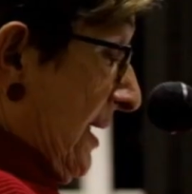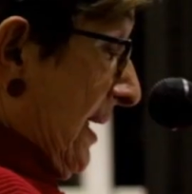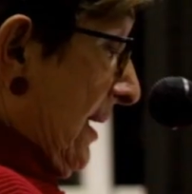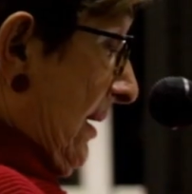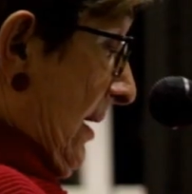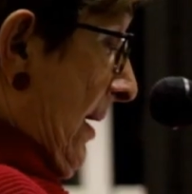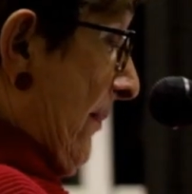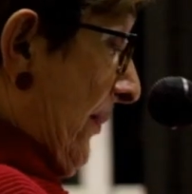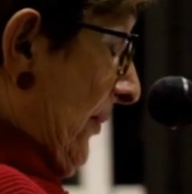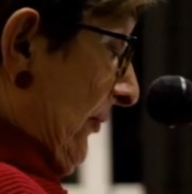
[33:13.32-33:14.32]
pretty
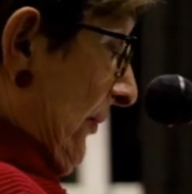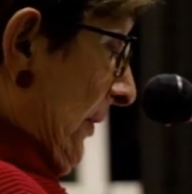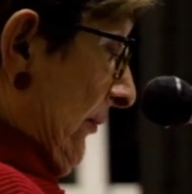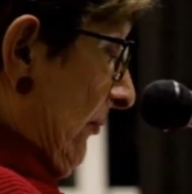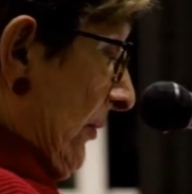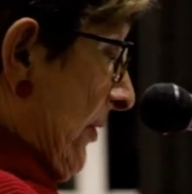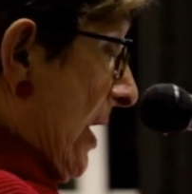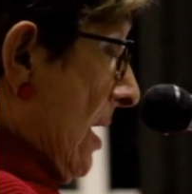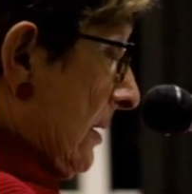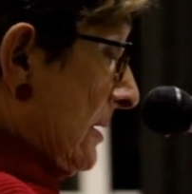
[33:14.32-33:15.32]

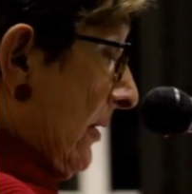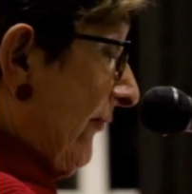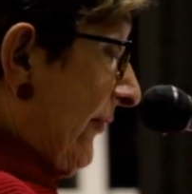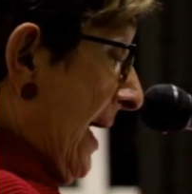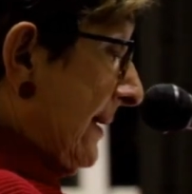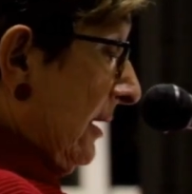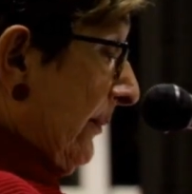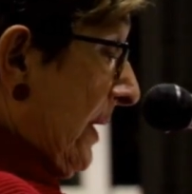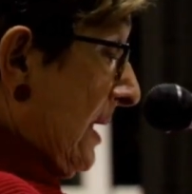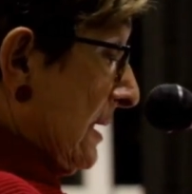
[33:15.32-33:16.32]
regarded as a
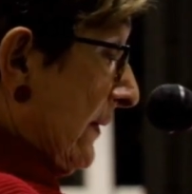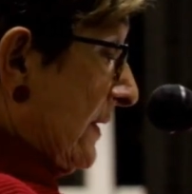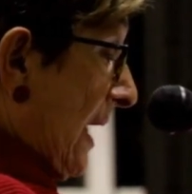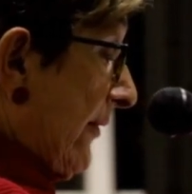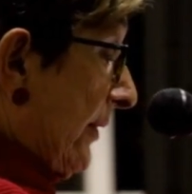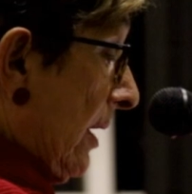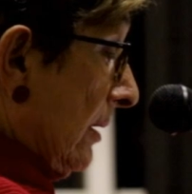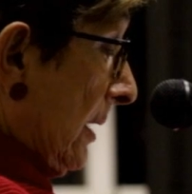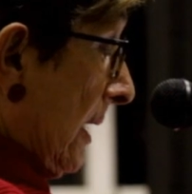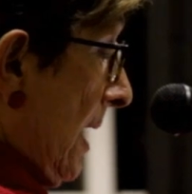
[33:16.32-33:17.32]
vital means of
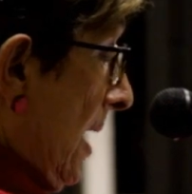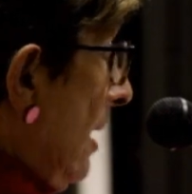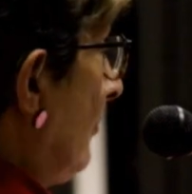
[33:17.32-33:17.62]
safeguarding